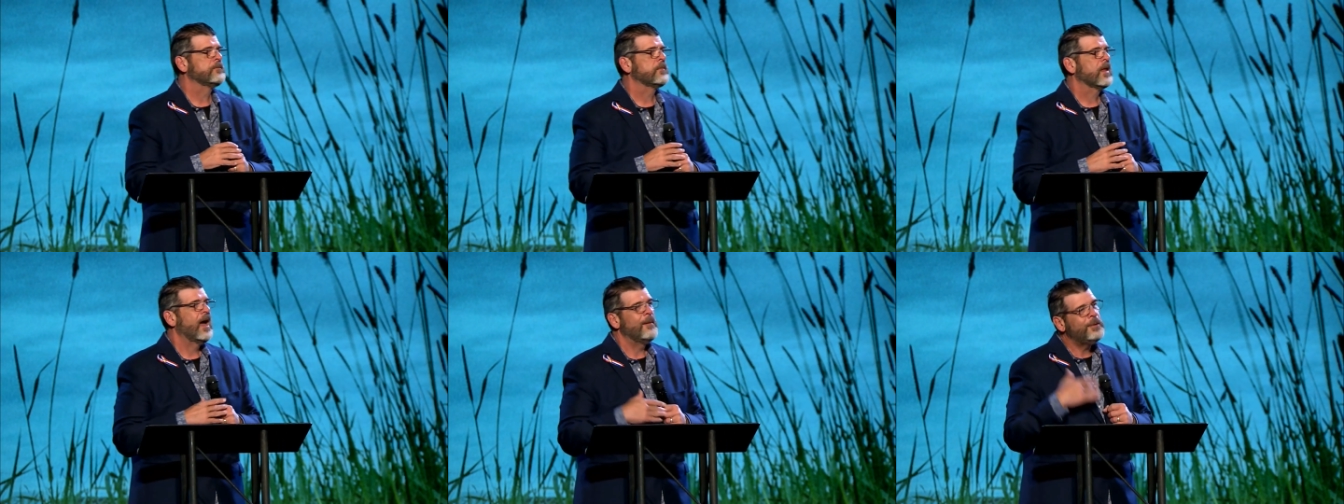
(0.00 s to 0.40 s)

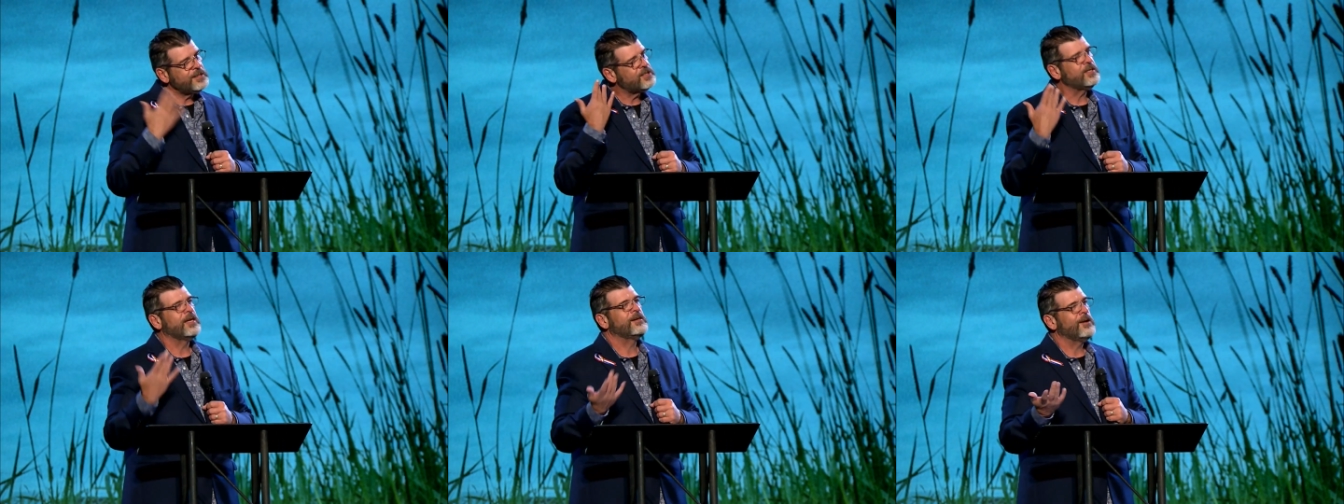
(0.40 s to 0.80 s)
I bet
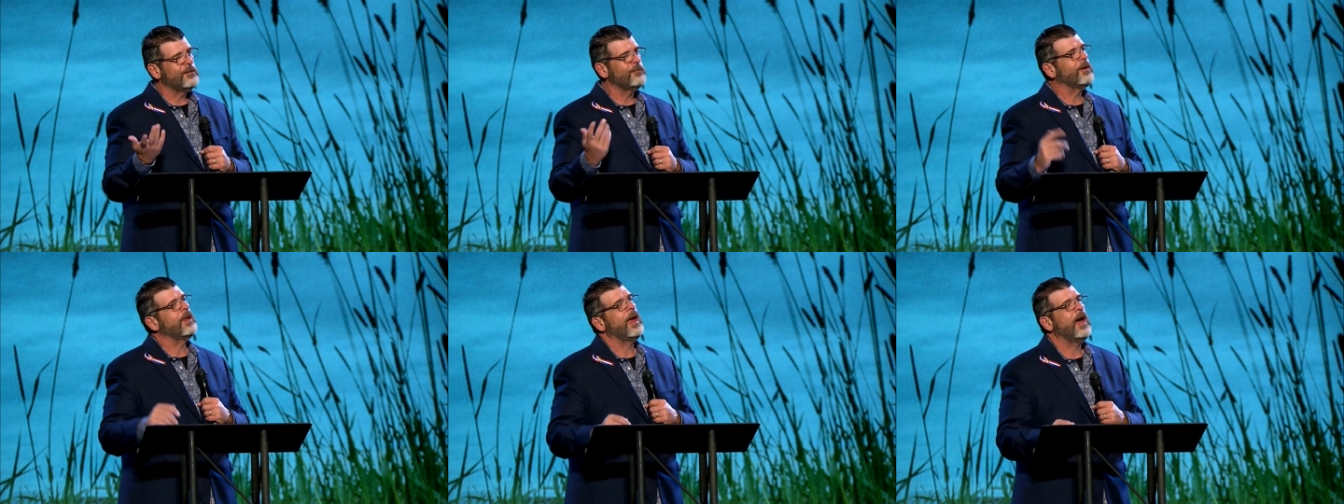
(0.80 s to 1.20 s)
you they don't
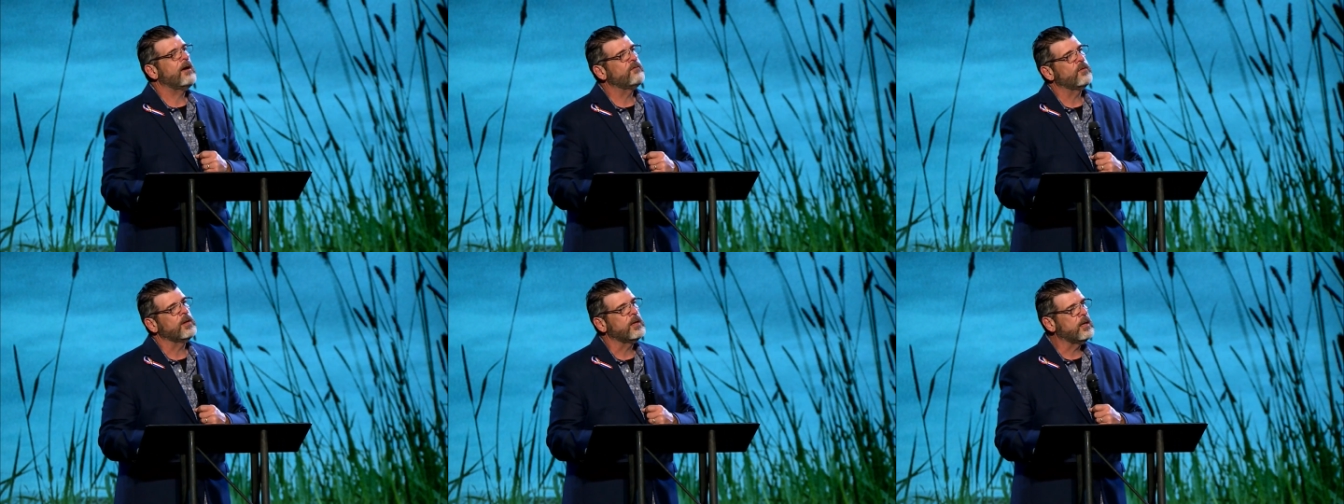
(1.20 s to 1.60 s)
really have
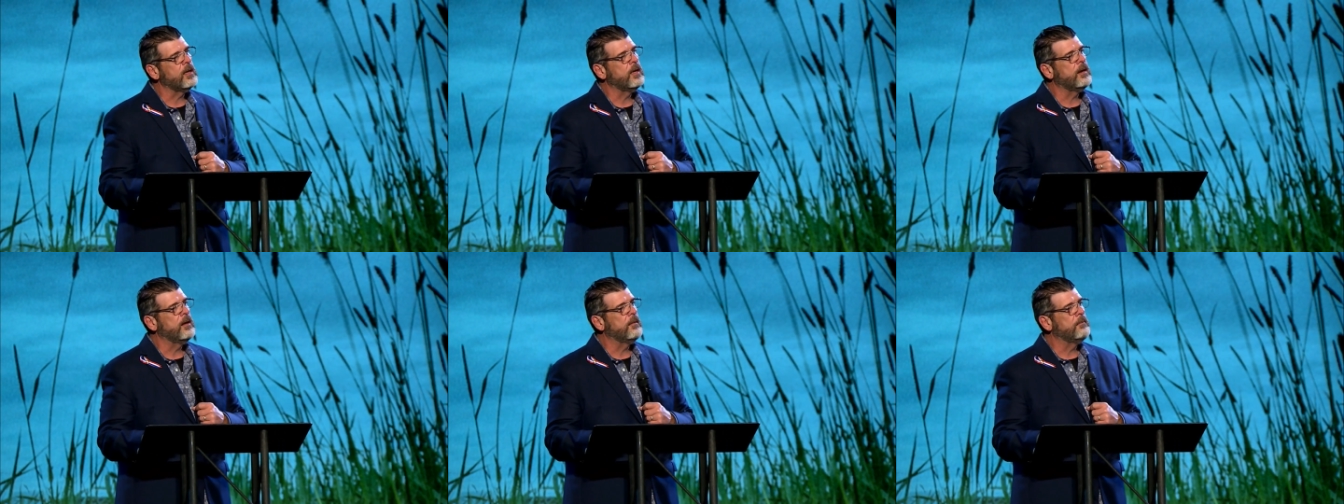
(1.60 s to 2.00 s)
really
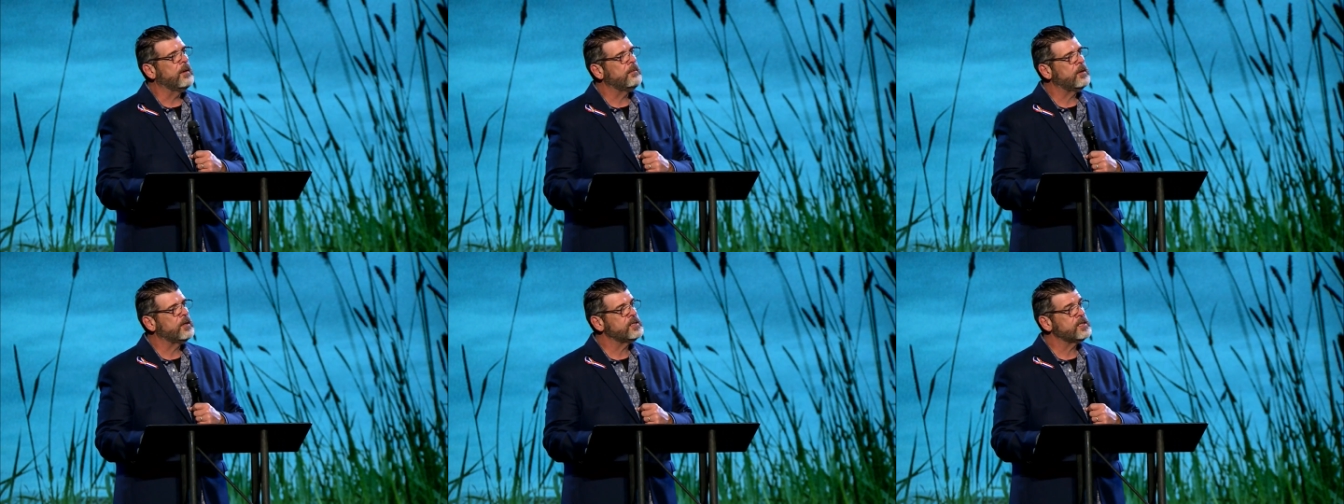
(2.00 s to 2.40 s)
good
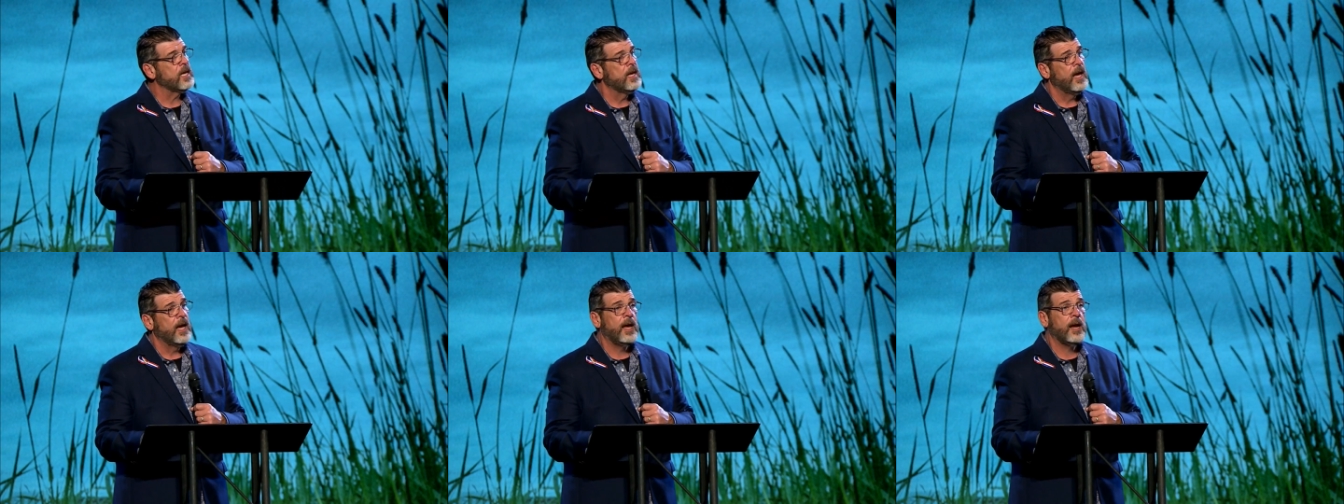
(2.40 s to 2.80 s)
memories.
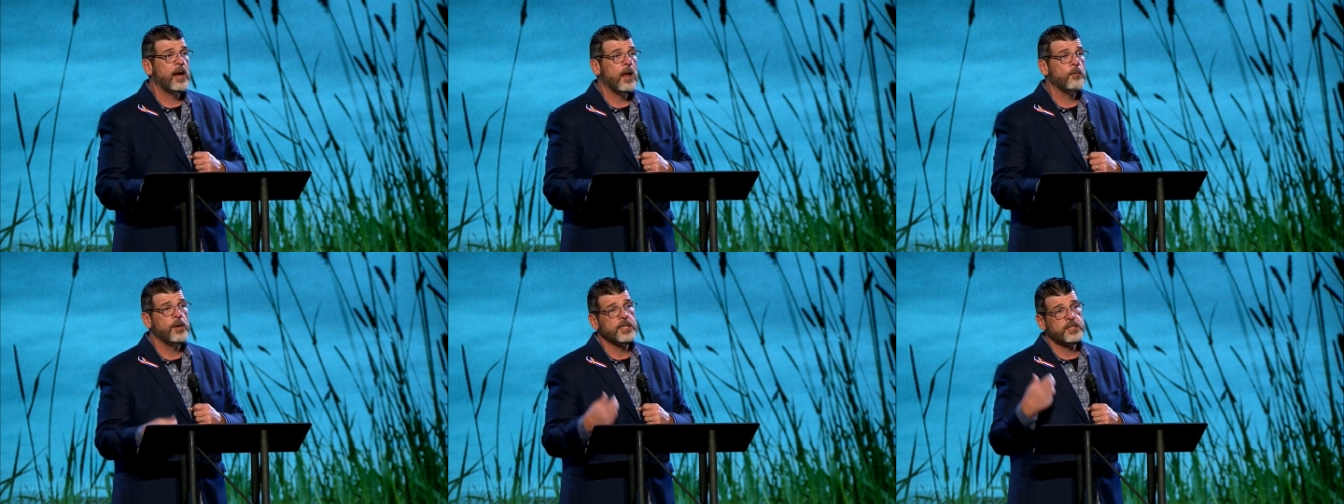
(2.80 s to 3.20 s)
And I
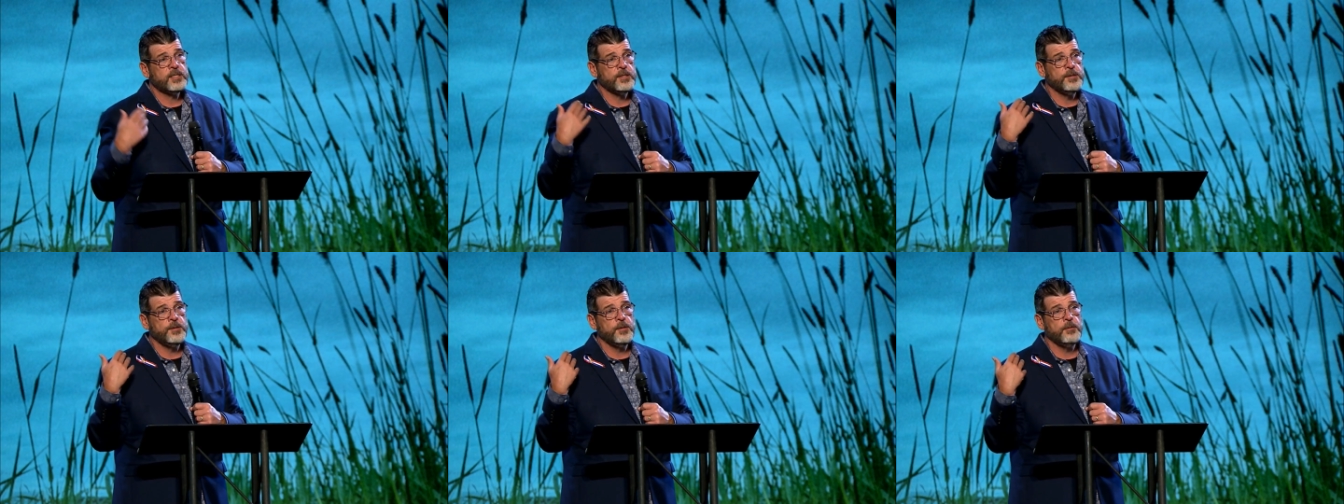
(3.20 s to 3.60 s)
went
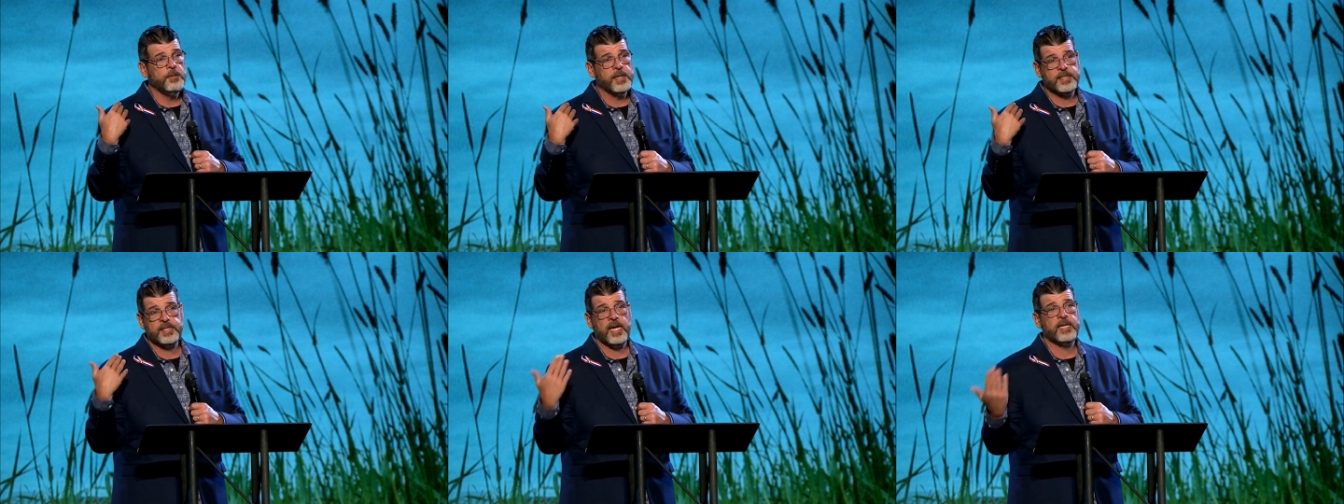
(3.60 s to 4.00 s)
to my
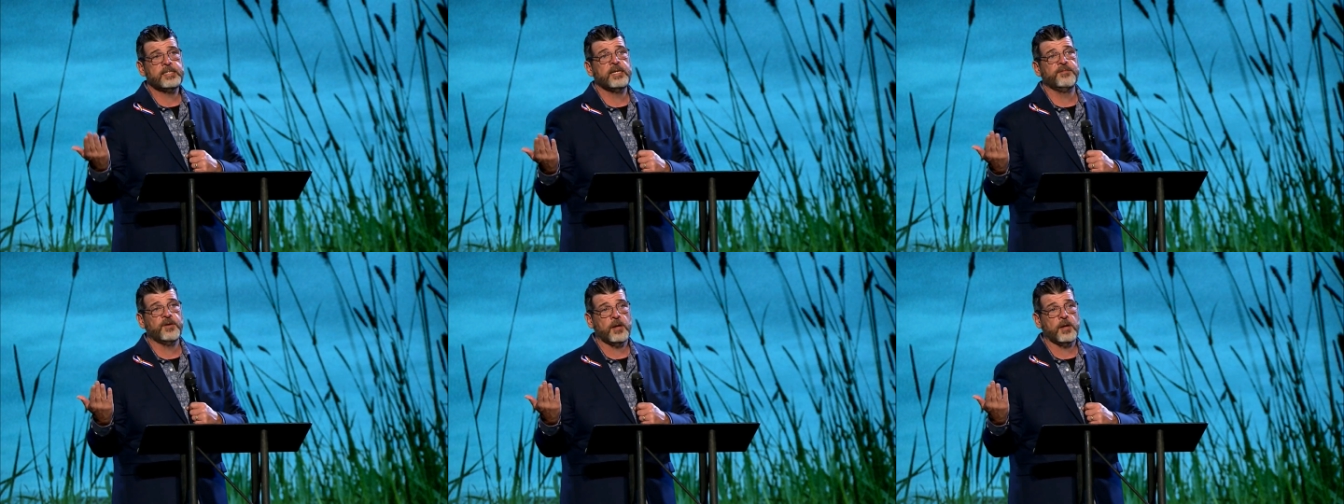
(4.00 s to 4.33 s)
Scientific